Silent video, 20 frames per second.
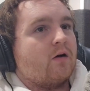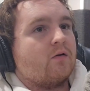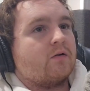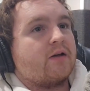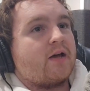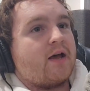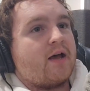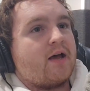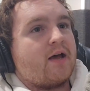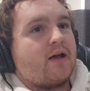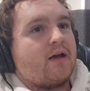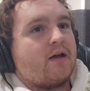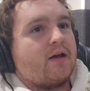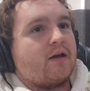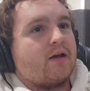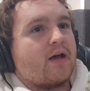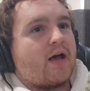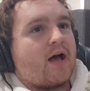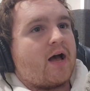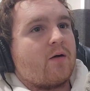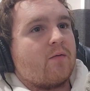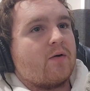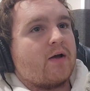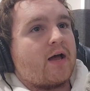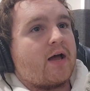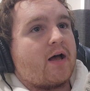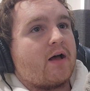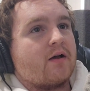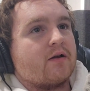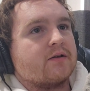Okay, Owl
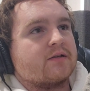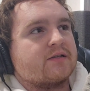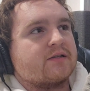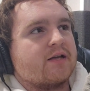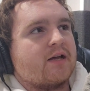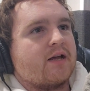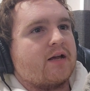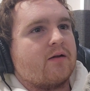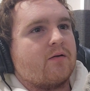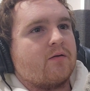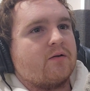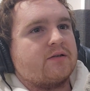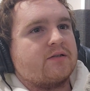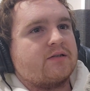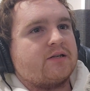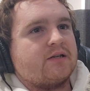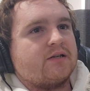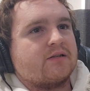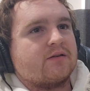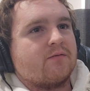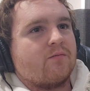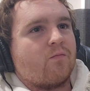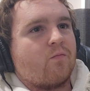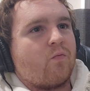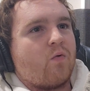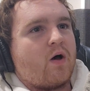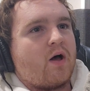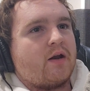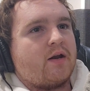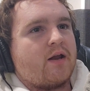House season
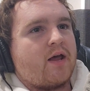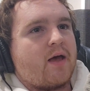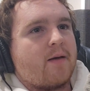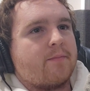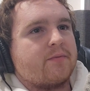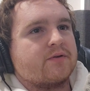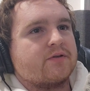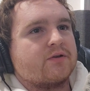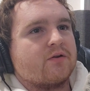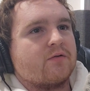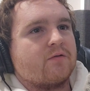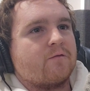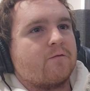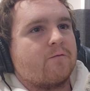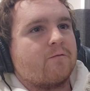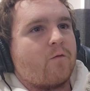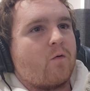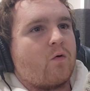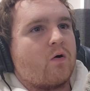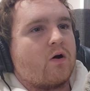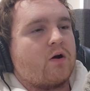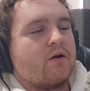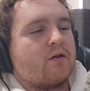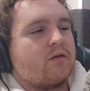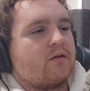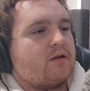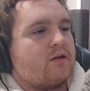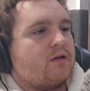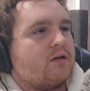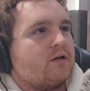1 episode 4
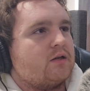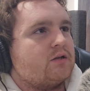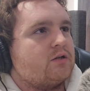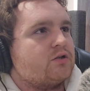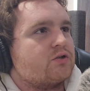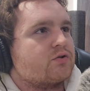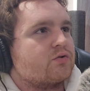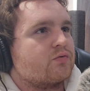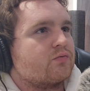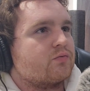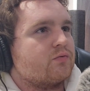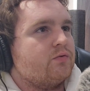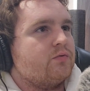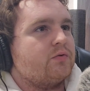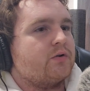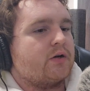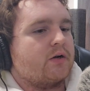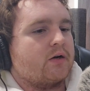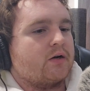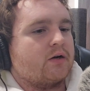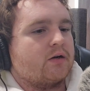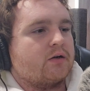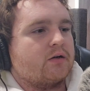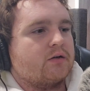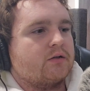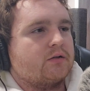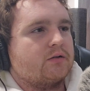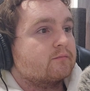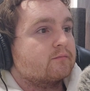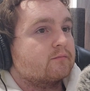The Intruder.
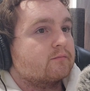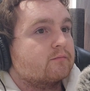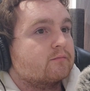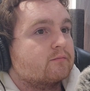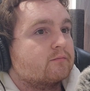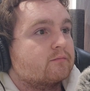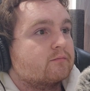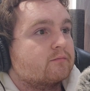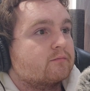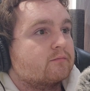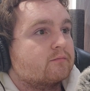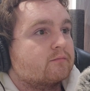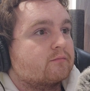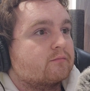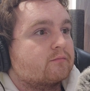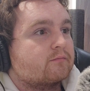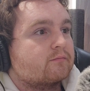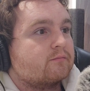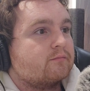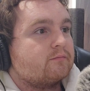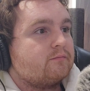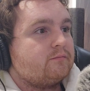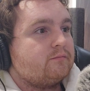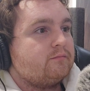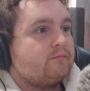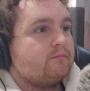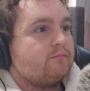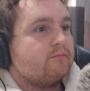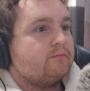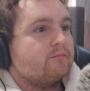The king of
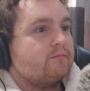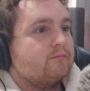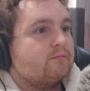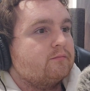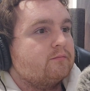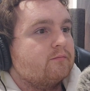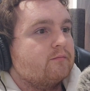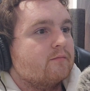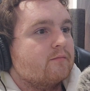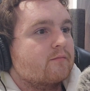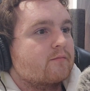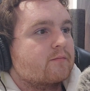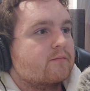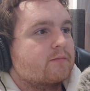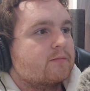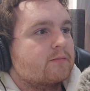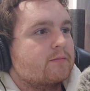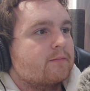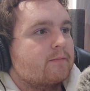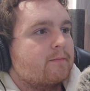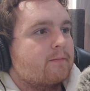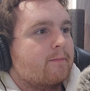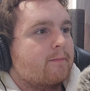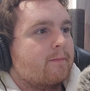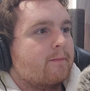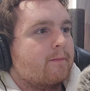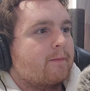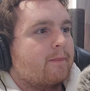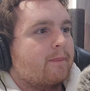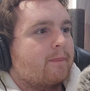demons facing his
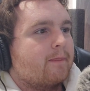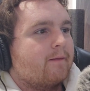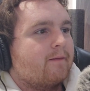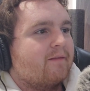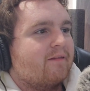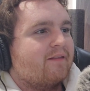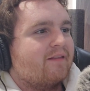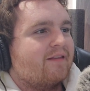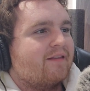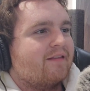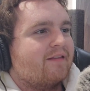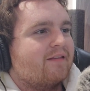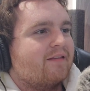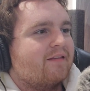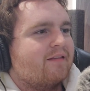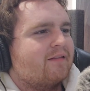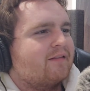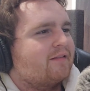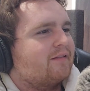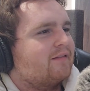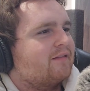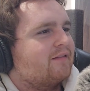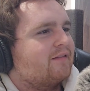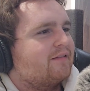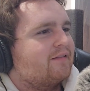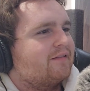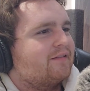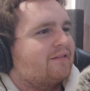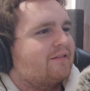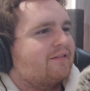natural enemy, the
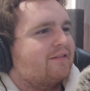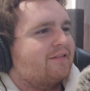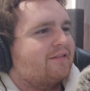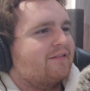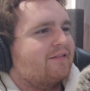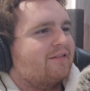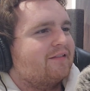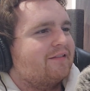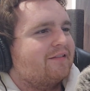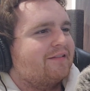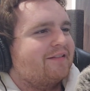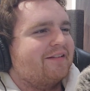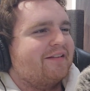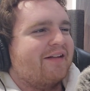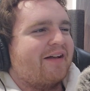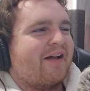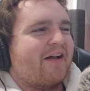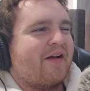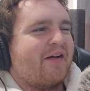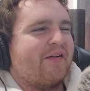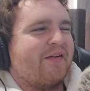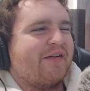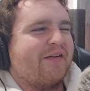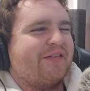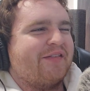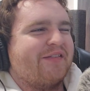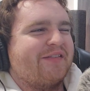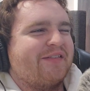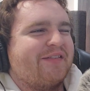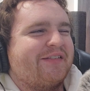Ducky Sock.
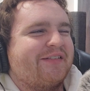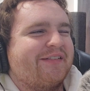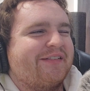Oh.